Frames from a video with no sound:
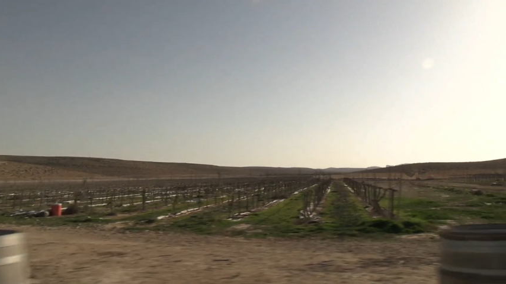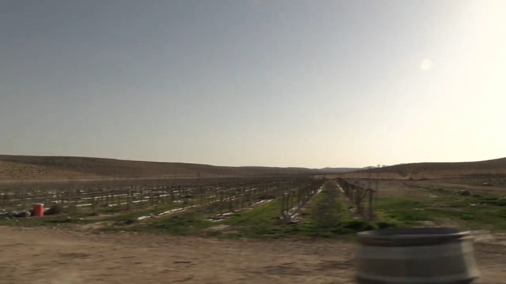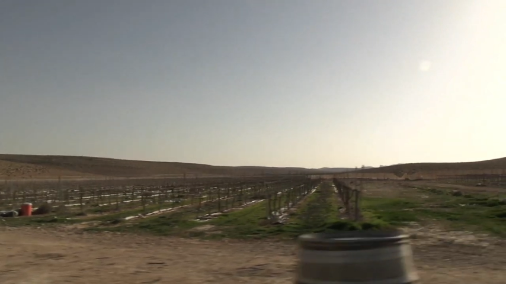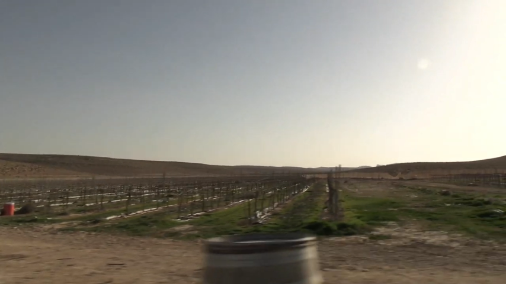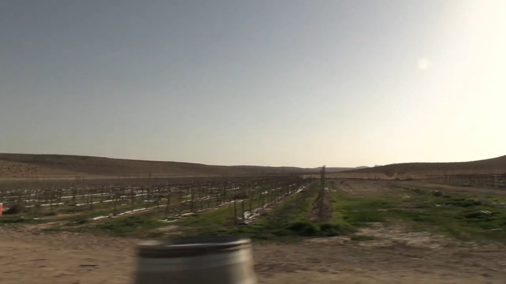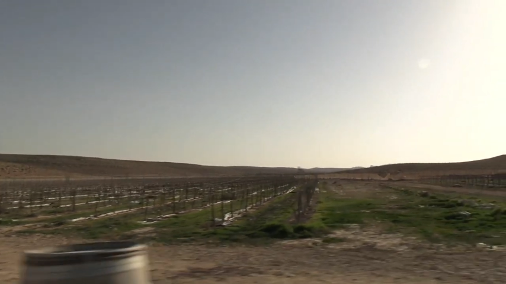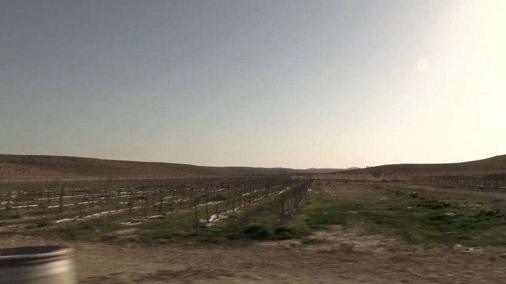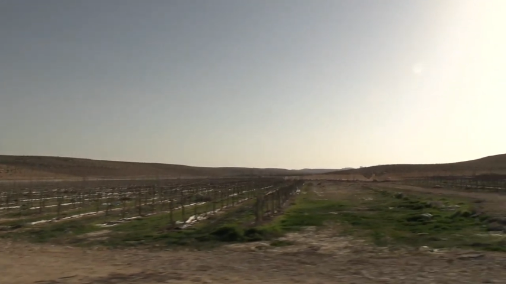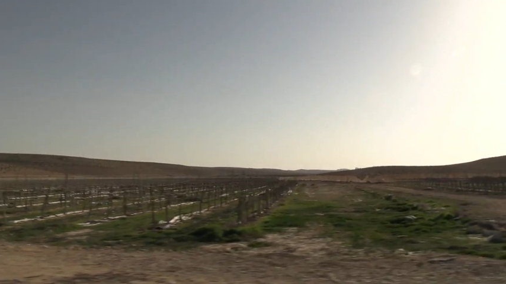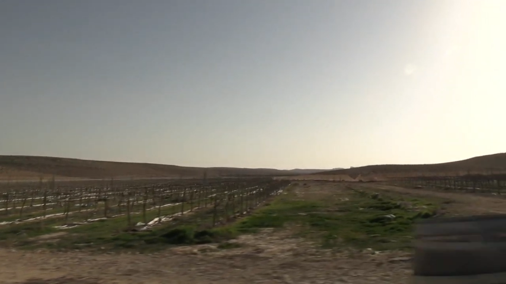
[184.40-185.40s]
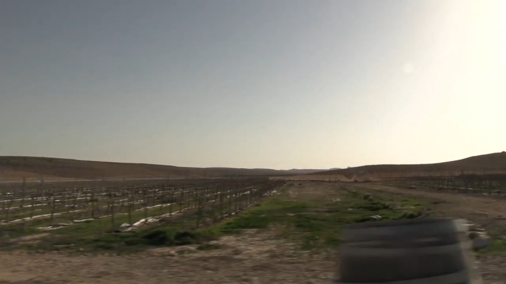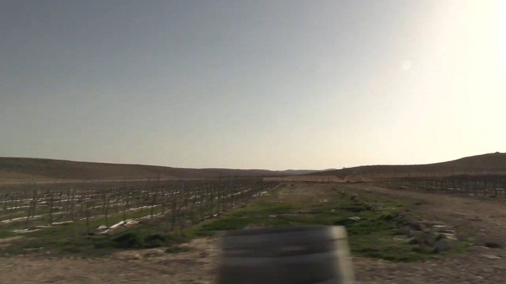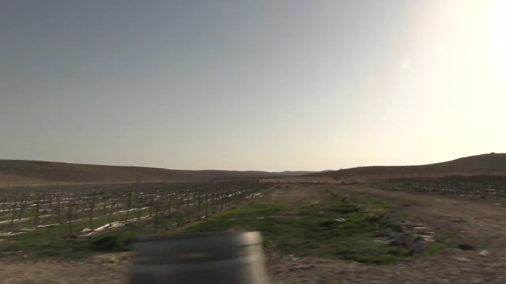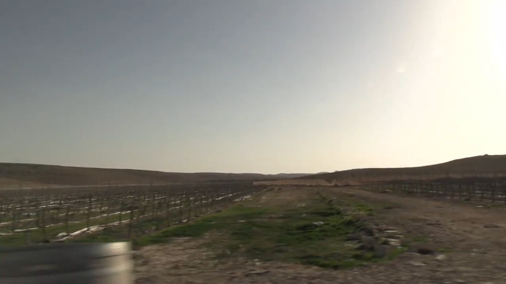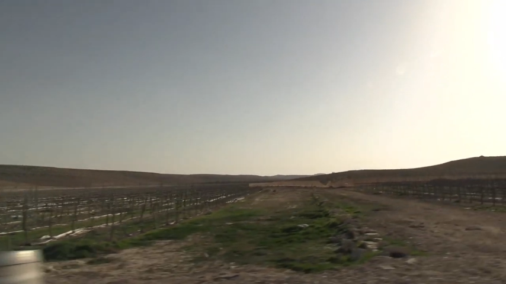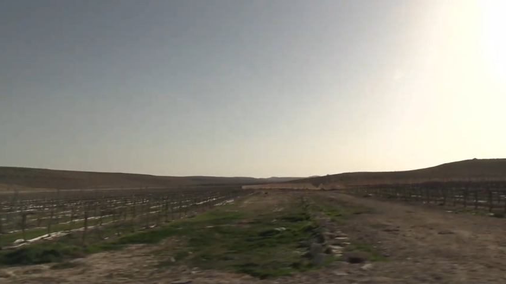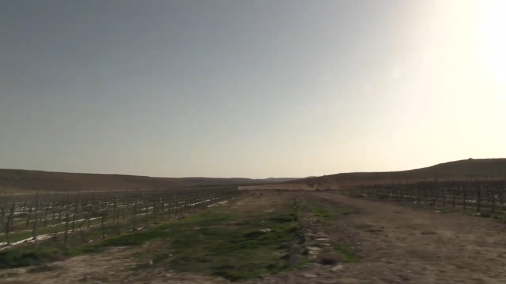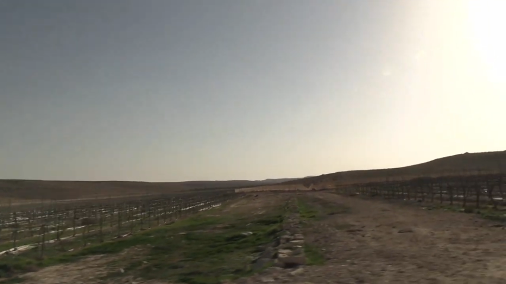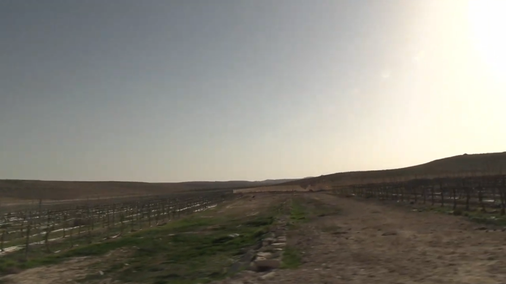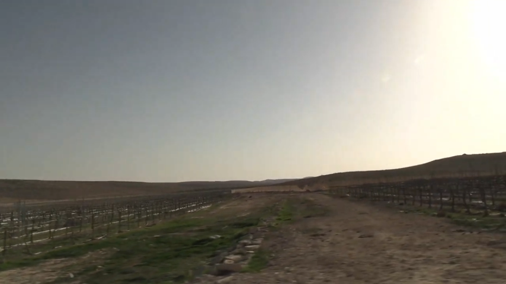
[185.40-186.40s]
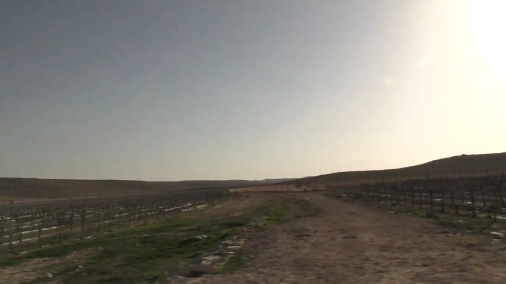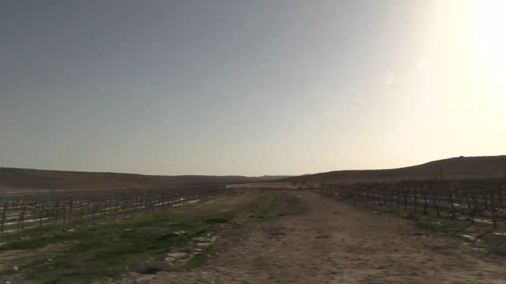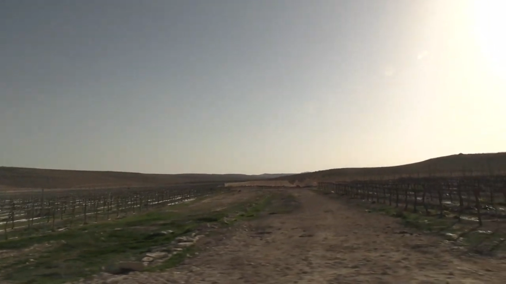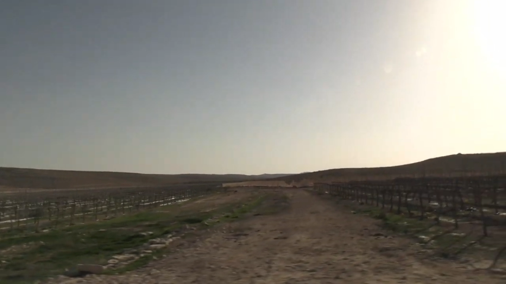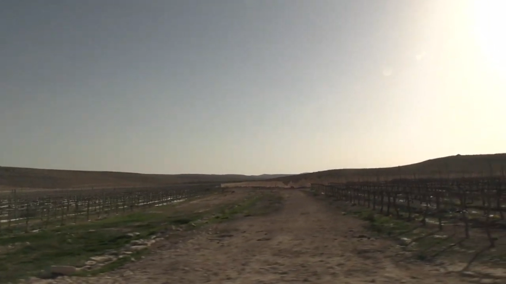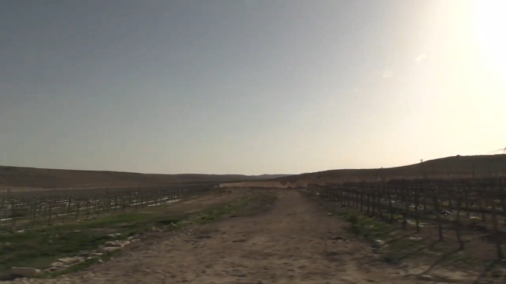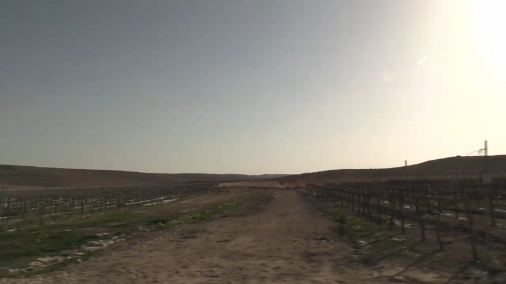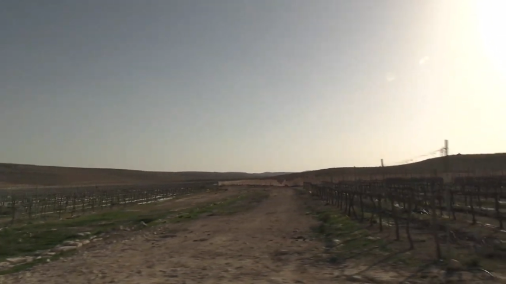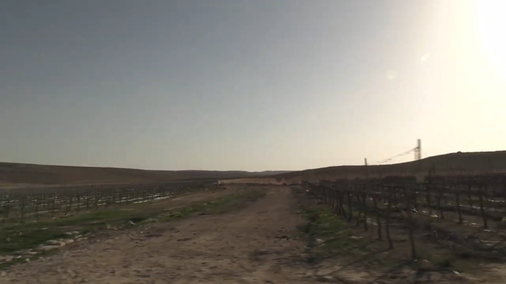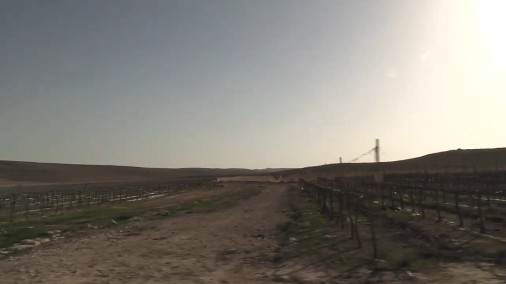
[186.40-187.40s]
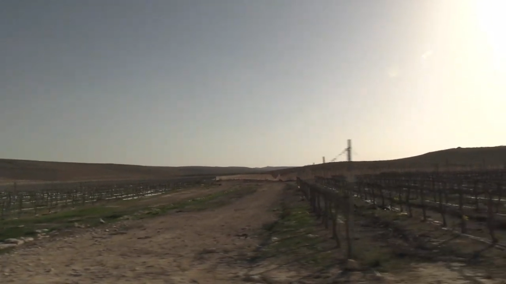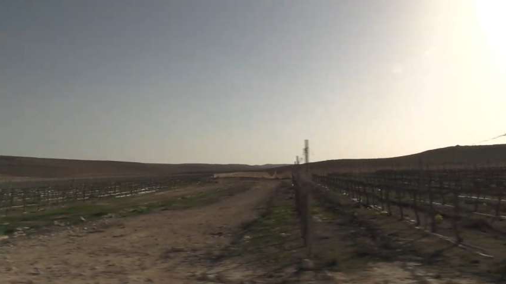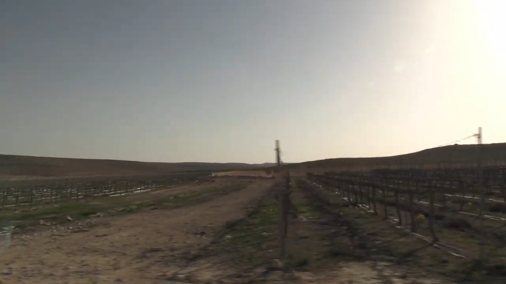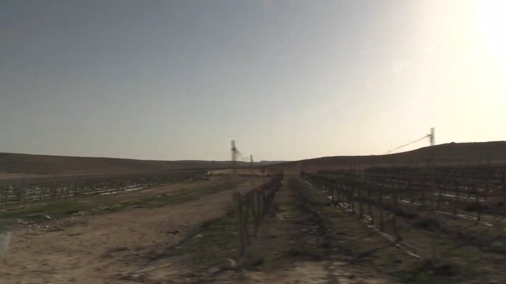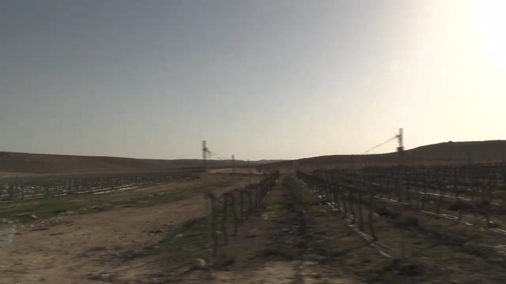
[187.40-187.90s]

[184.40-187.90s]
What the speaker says: No face is visible, so there are no lips to read.